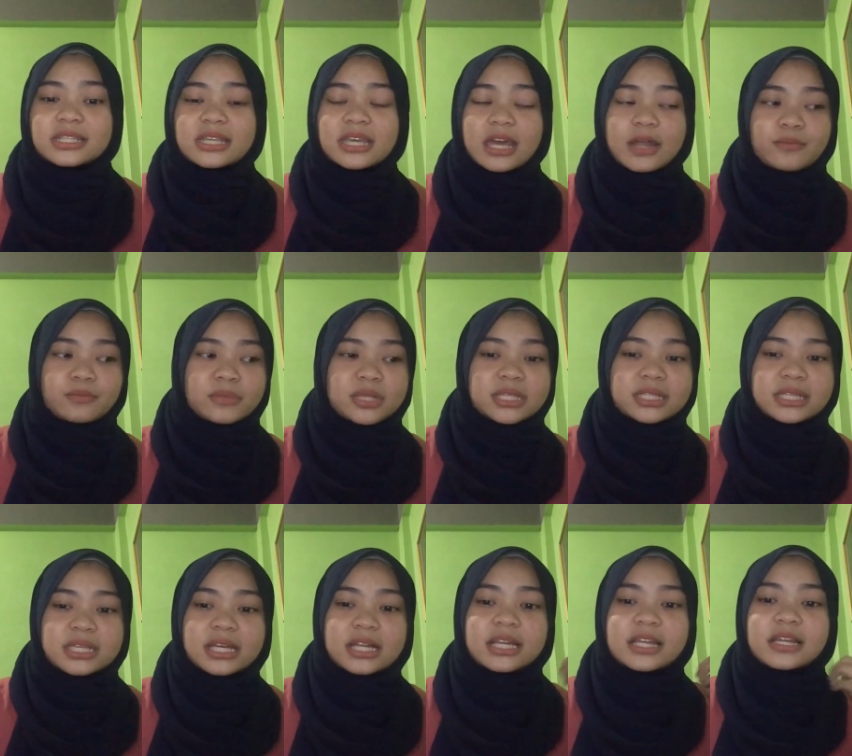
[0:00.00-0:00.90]
can be
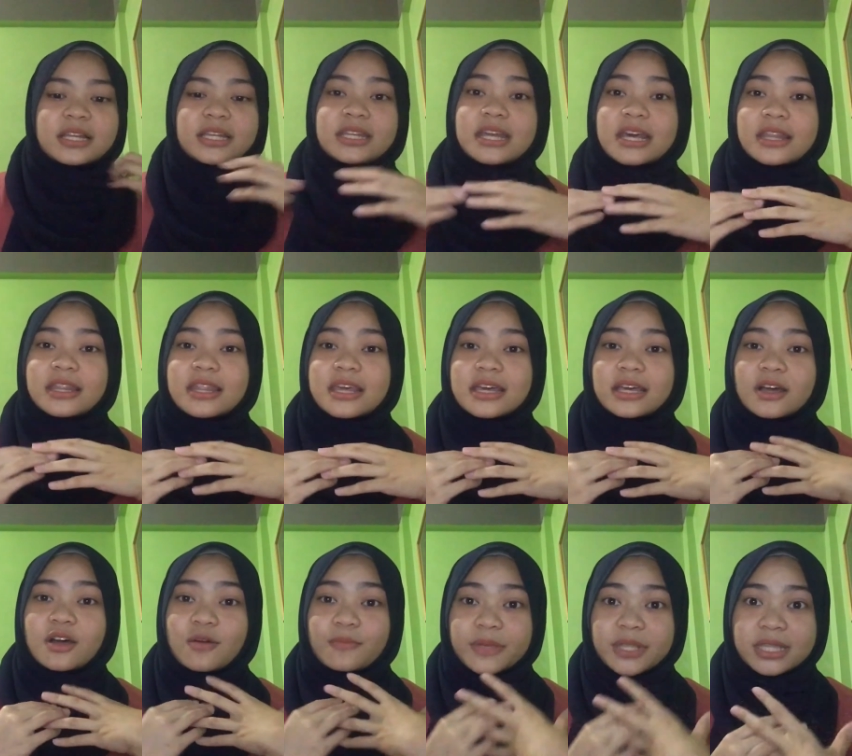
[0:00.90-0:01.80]
see clearly that they
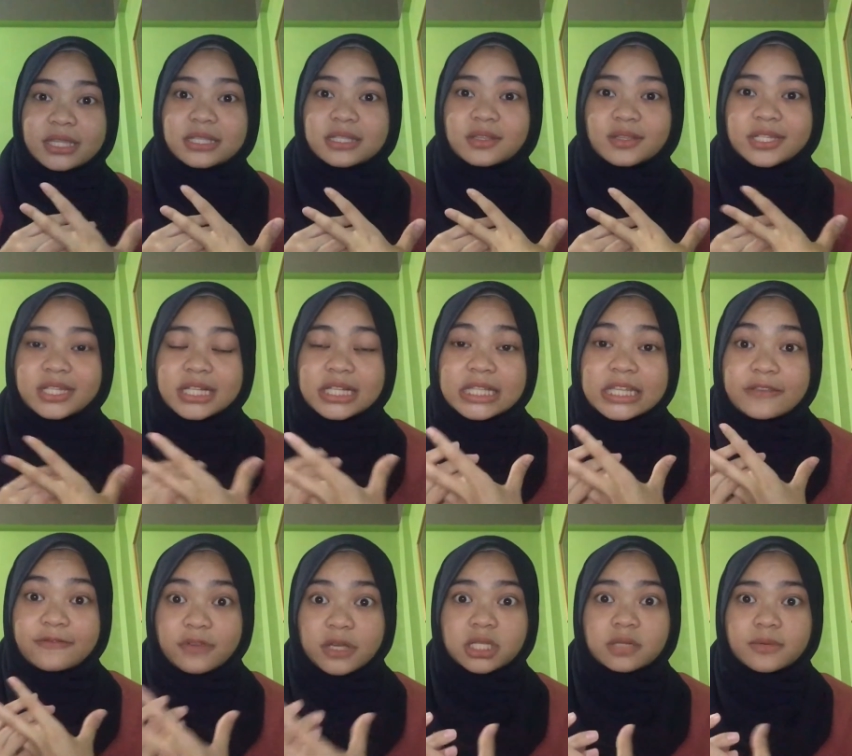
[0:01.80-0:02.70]
commit the social
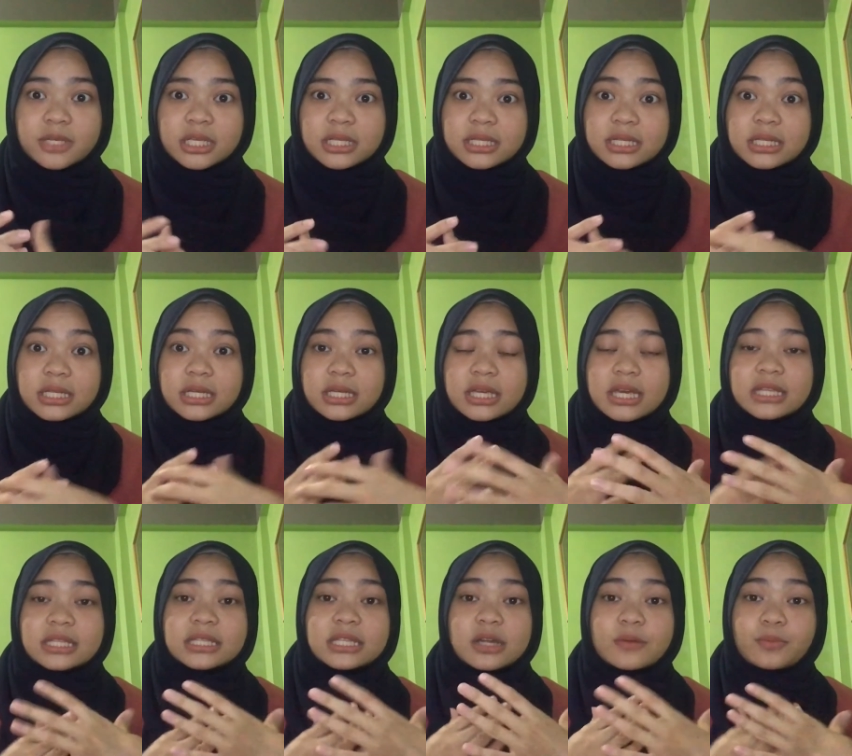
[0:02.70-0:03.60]
deviance because it
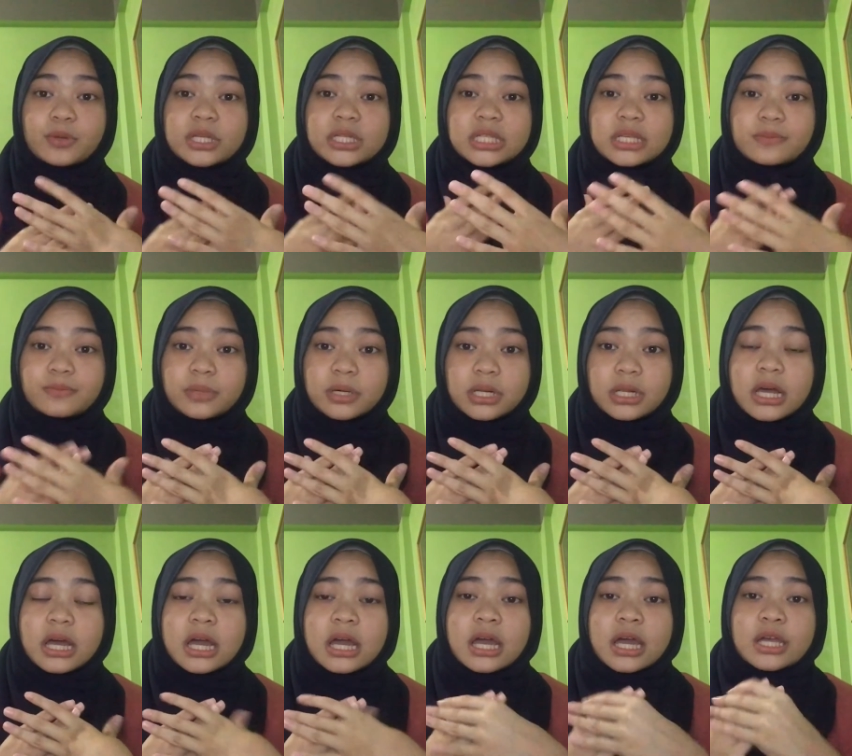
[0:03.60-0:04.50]
against their principle.
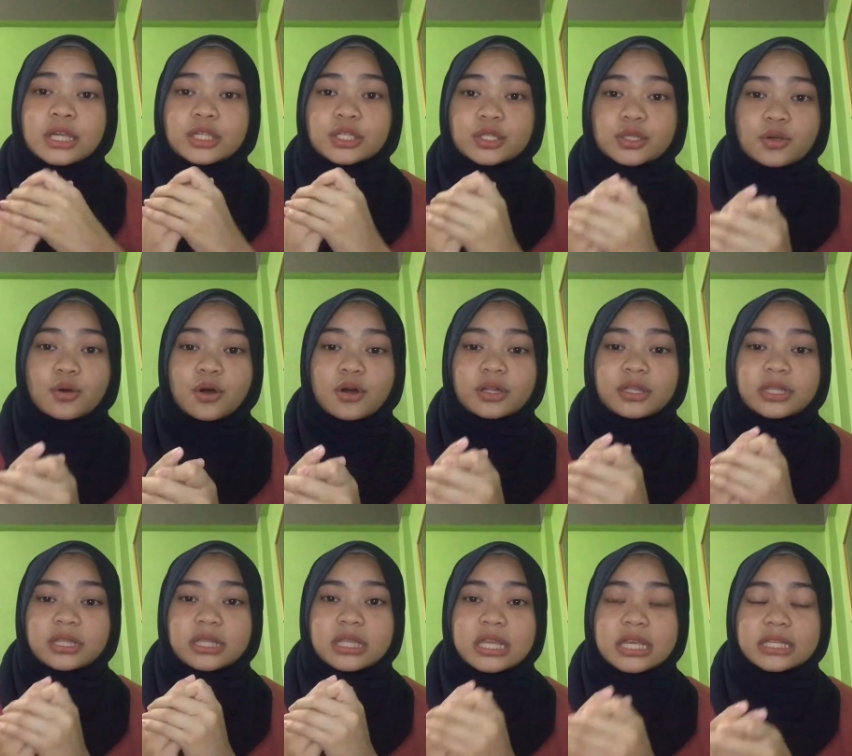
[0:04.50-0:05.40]
So
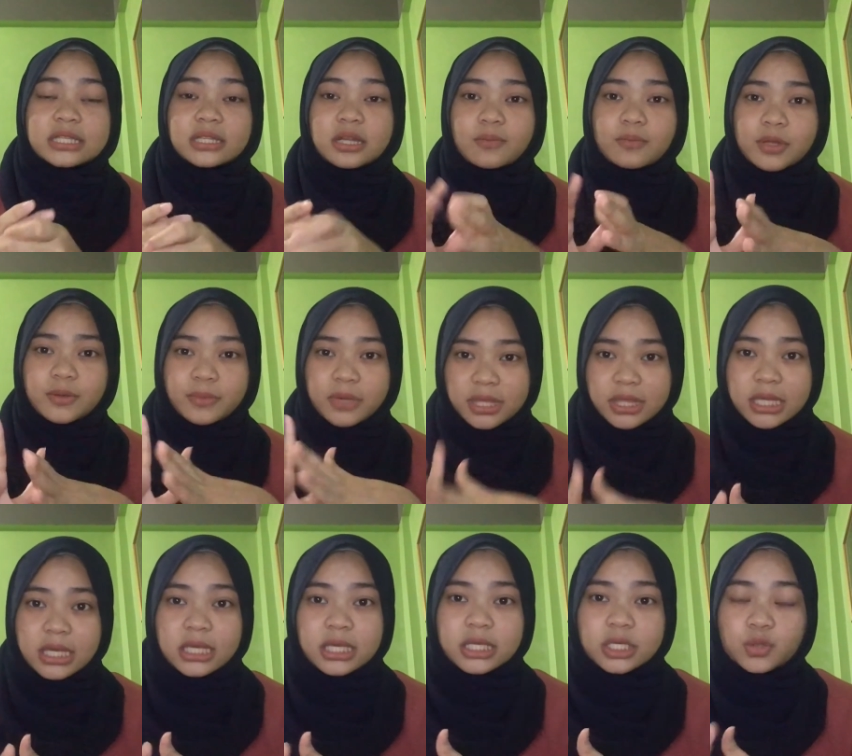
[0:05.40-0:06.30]
this public
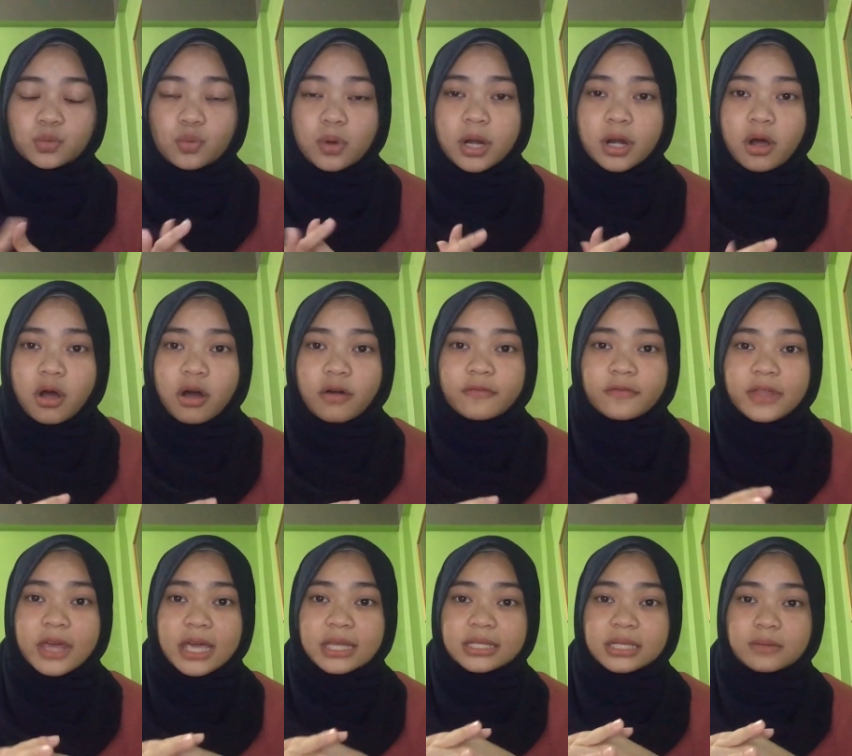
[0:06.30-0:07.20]
meeting is one of
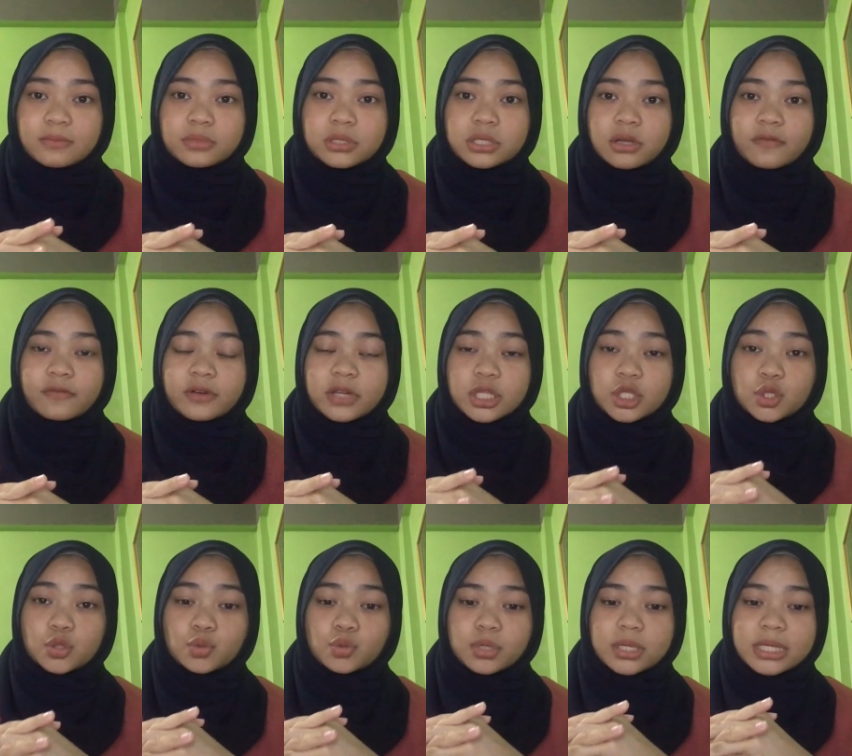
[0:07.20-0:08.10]
the examples of
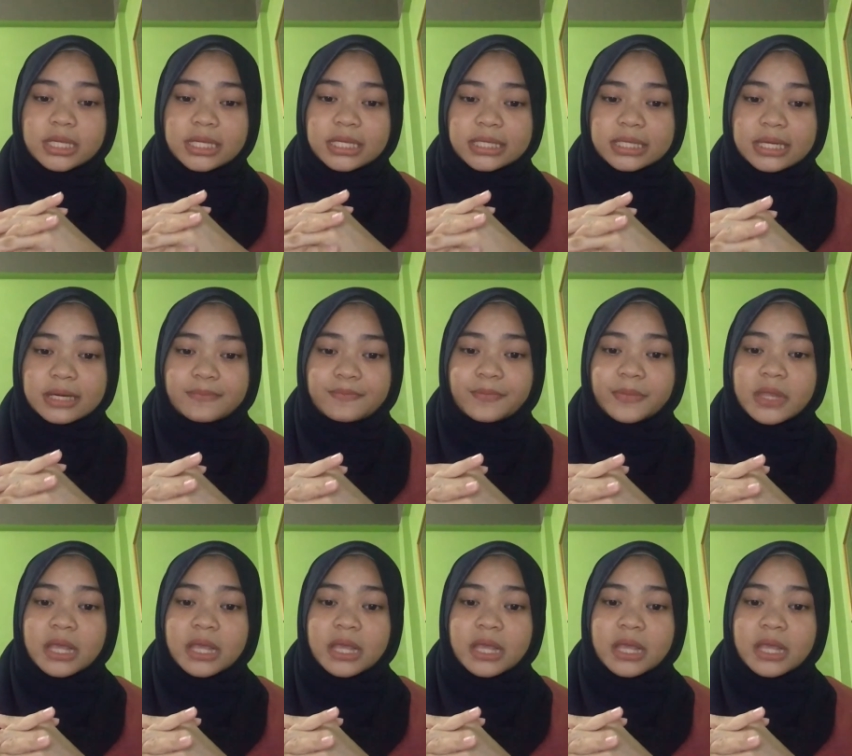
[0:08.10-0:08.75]
ritualism